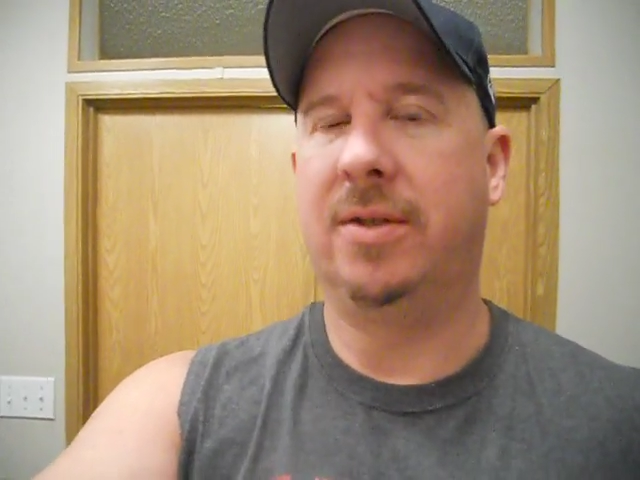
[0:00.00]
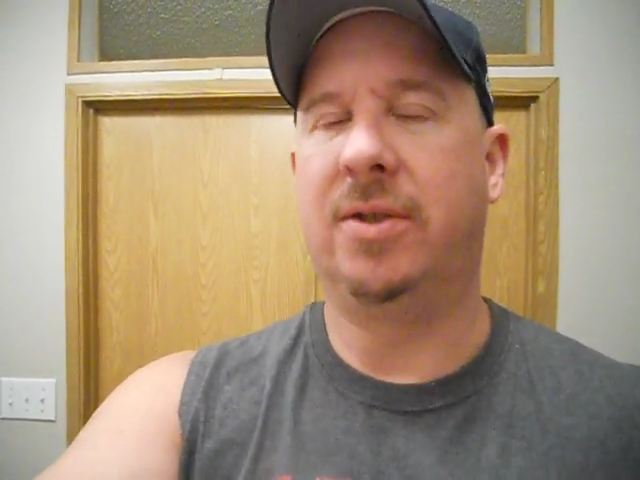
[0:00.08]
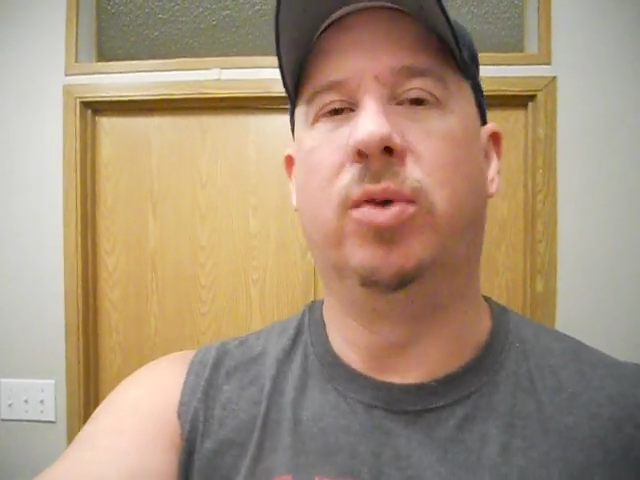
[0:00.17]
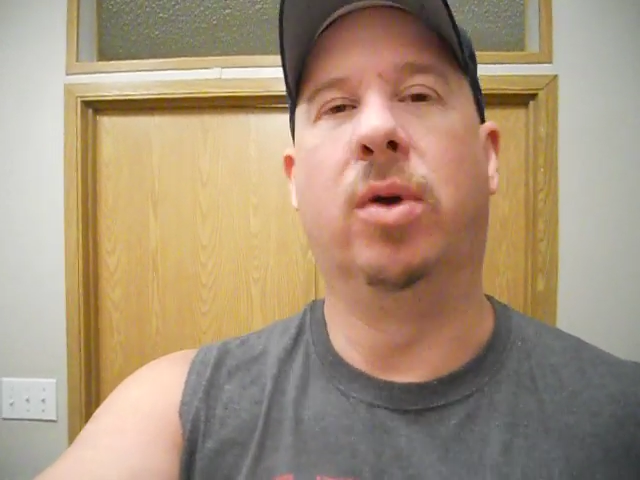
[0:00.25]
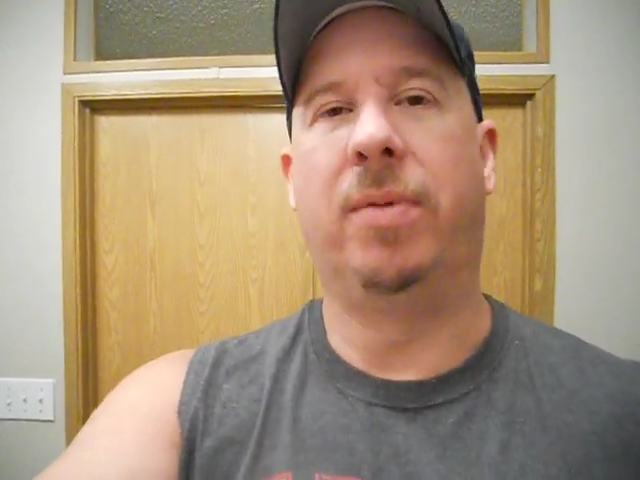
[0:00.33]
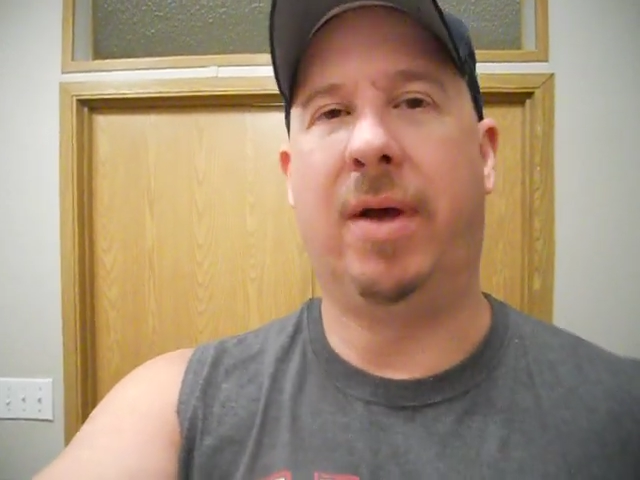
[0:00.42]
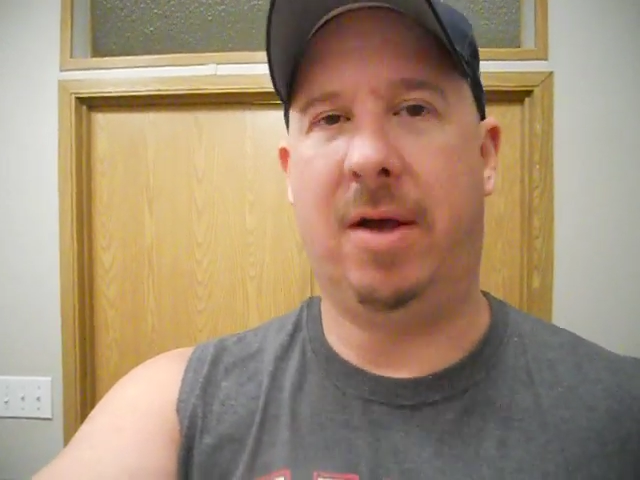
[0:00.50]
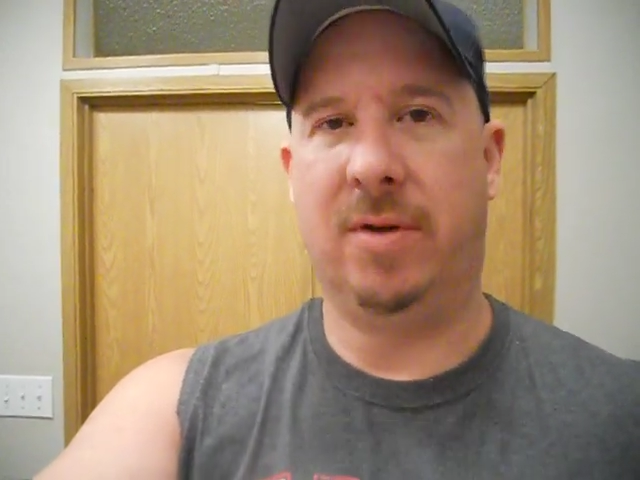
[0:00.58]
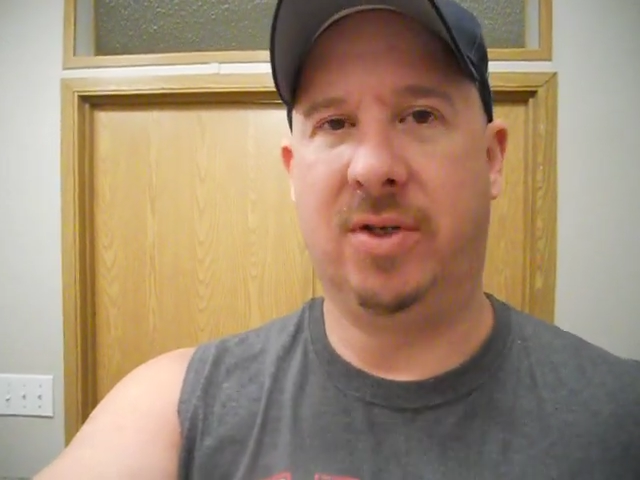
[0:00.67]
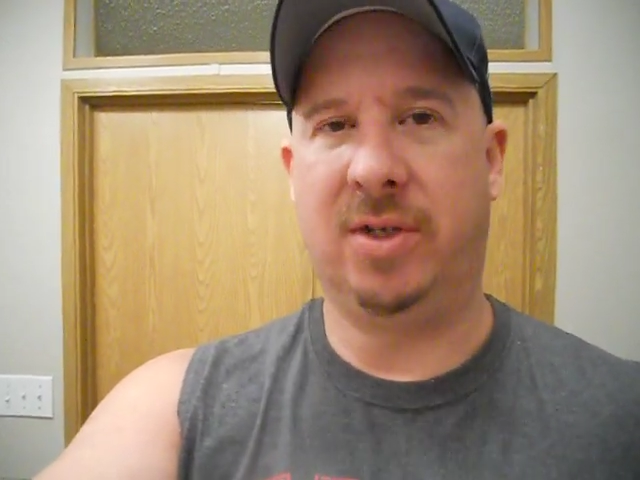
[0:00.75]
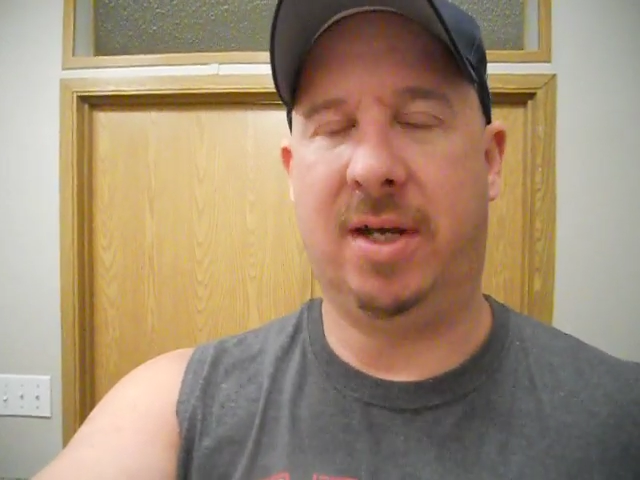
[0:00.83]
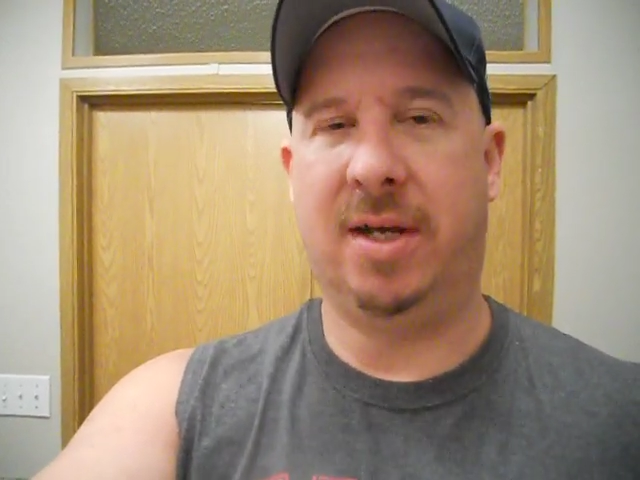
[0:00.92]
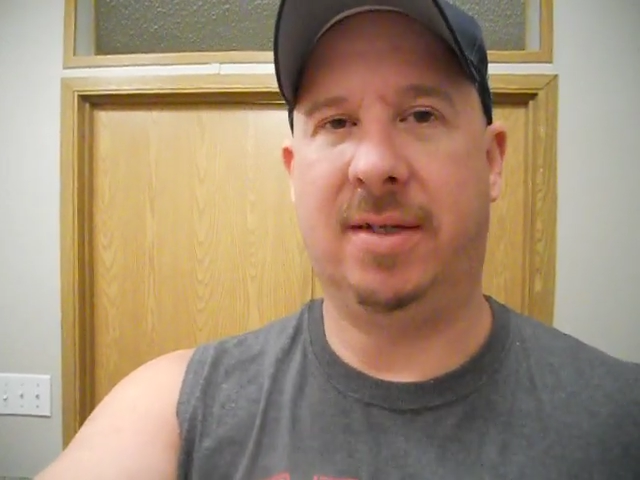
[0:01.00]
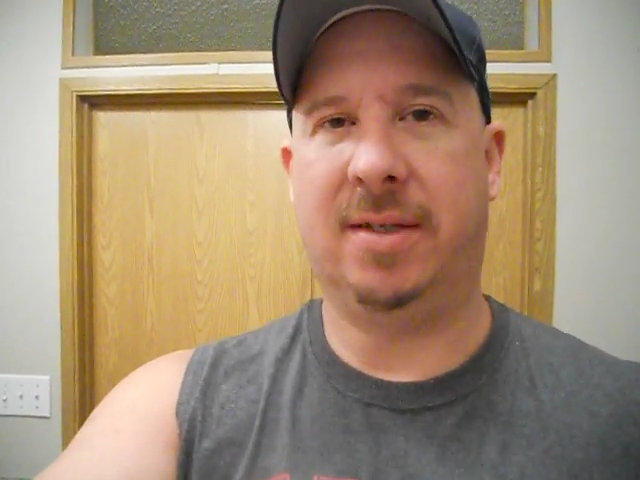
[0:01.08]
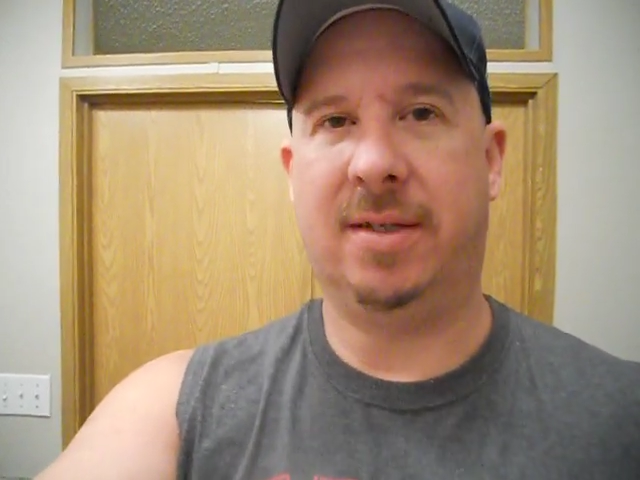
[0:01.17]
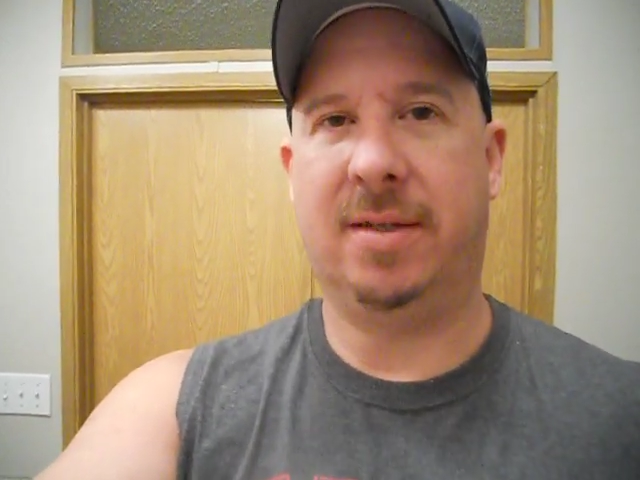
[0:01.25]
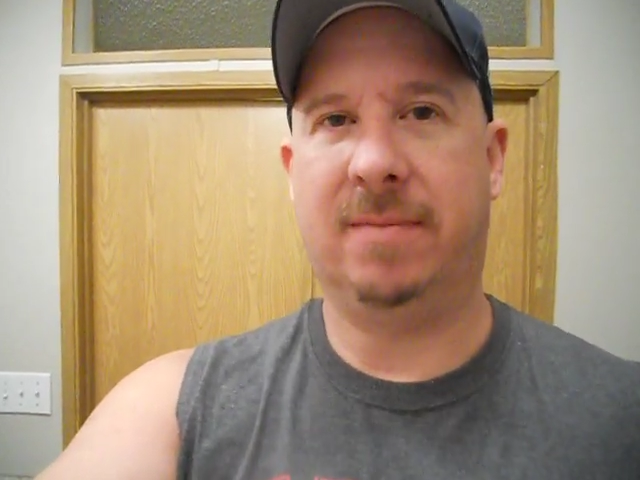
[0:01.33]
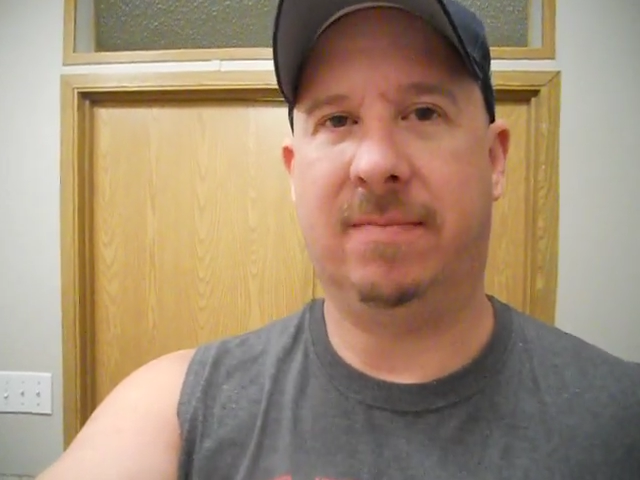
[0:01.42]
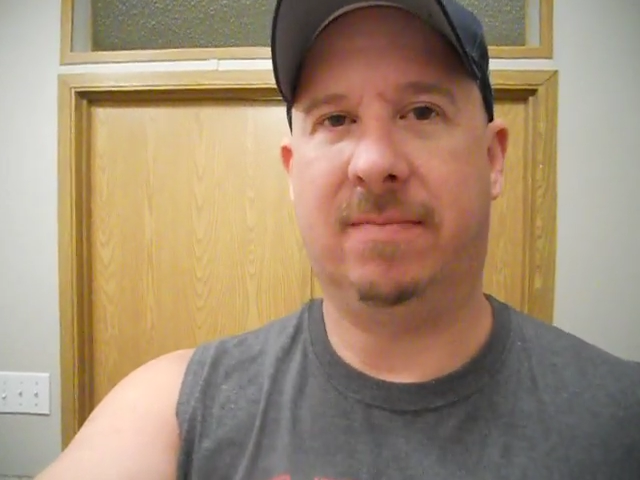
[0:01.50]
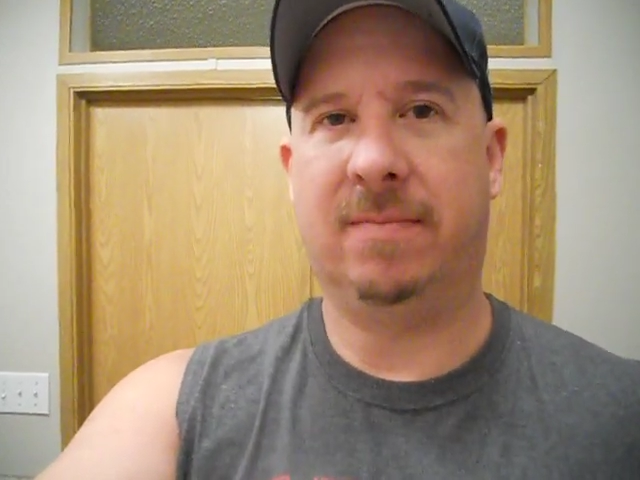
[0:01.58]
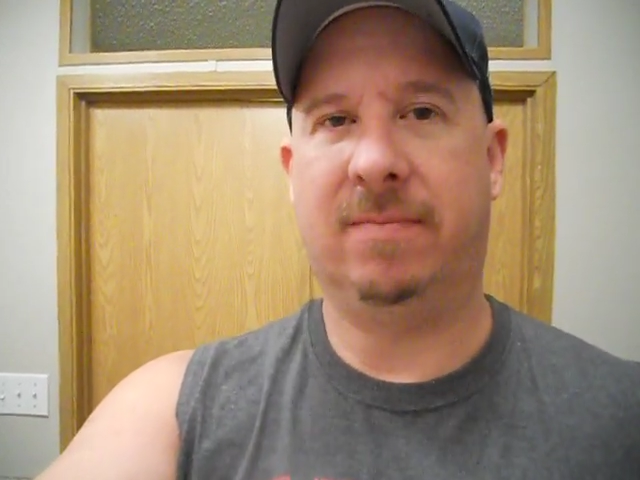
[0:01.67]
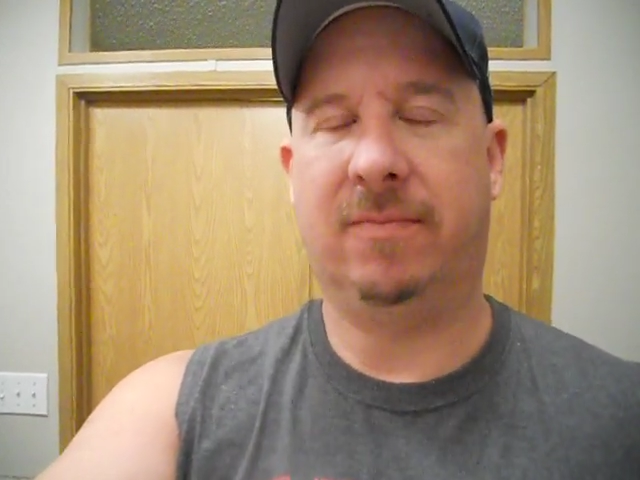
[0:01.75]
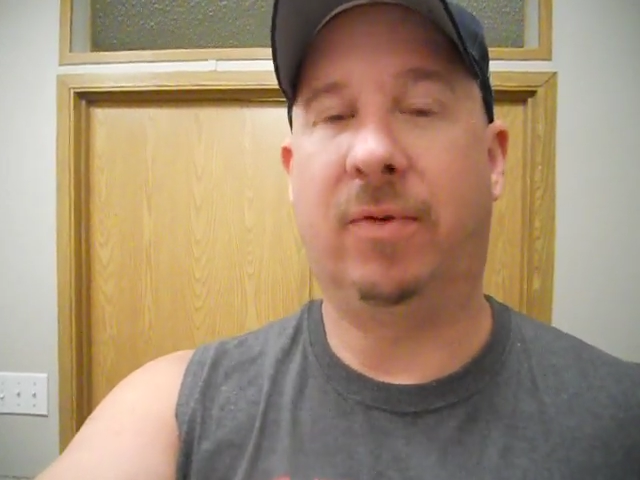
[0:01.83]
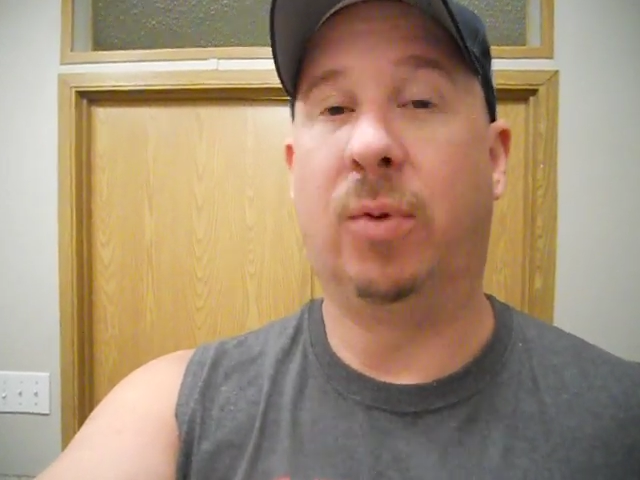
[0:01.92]
to apologize
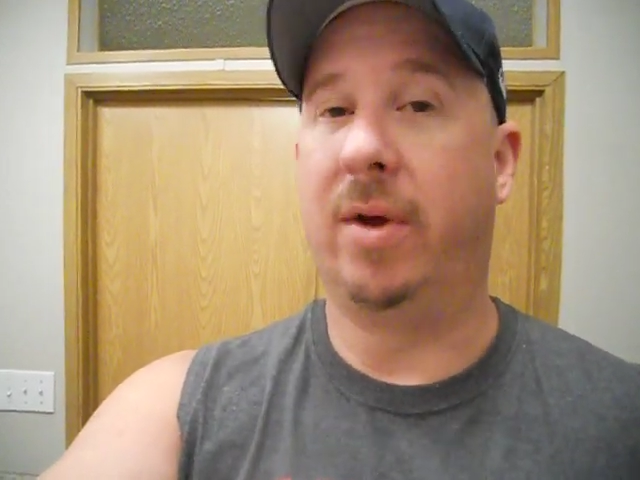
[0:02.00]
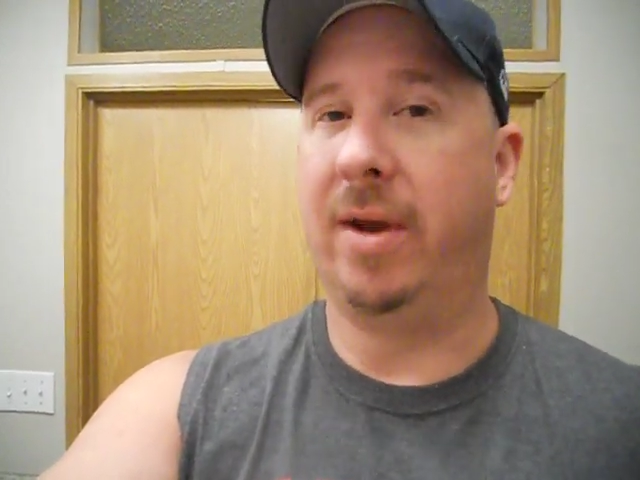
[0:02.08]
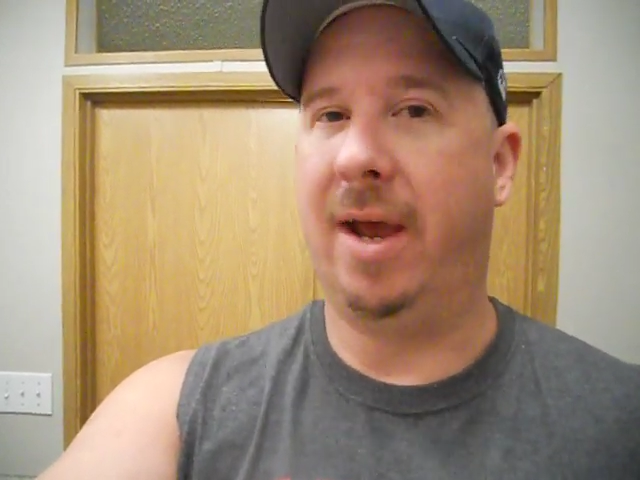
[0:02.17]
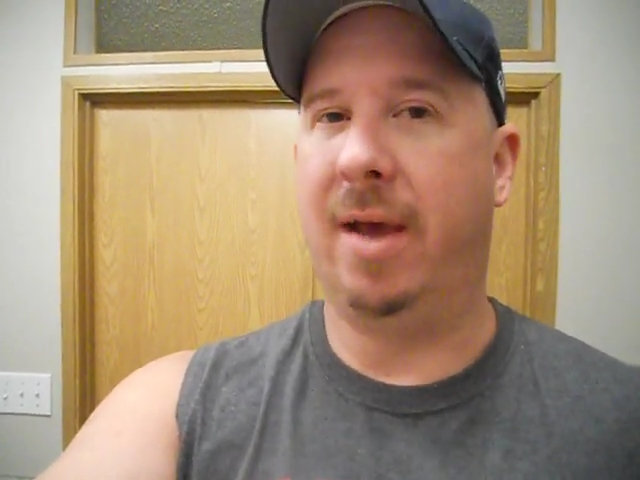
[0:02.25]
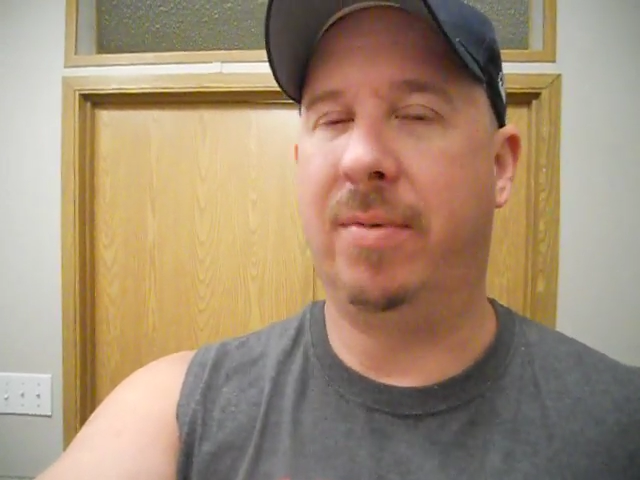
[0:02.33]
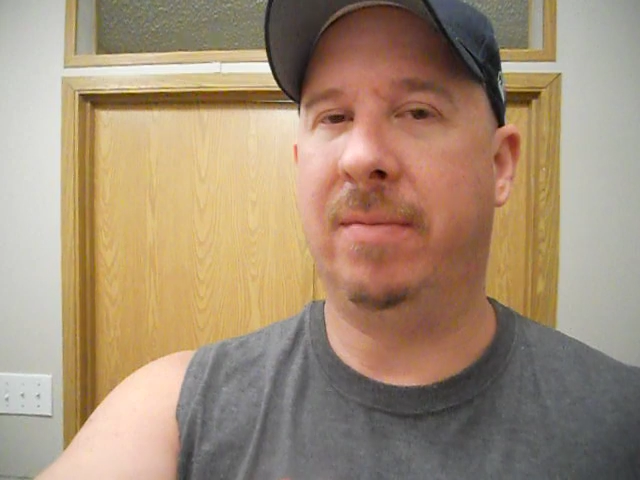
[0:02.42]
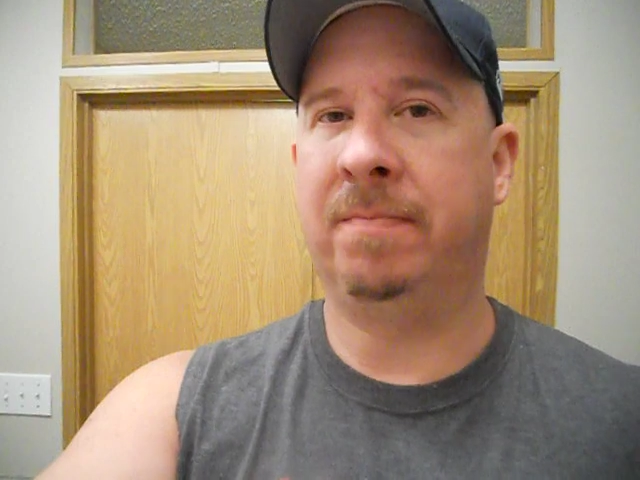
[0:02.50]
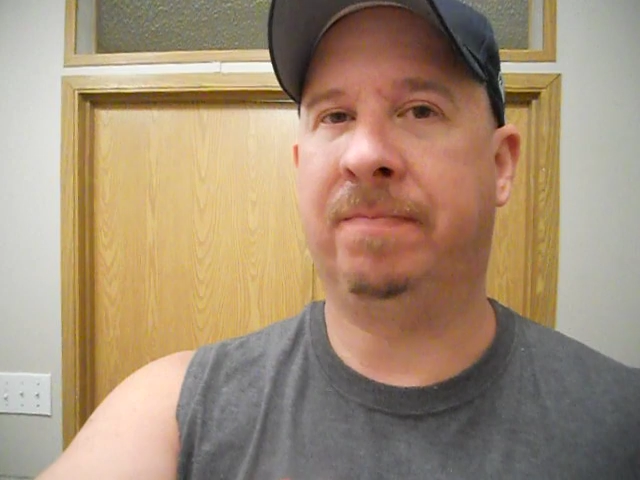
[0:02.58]
for what happened